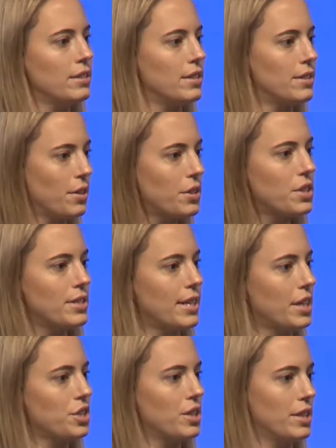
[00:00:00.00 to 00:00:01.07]
The third
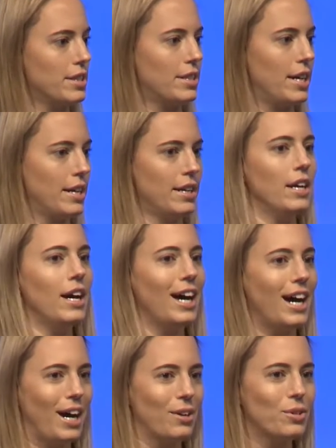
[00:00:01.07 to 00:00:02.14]
section is then,
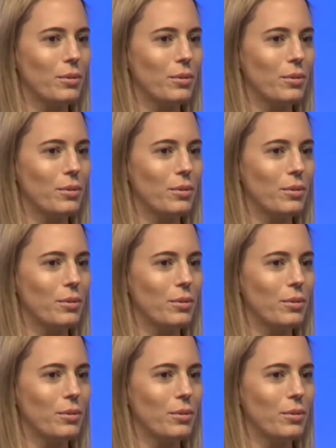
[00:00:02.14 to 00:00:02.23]
how do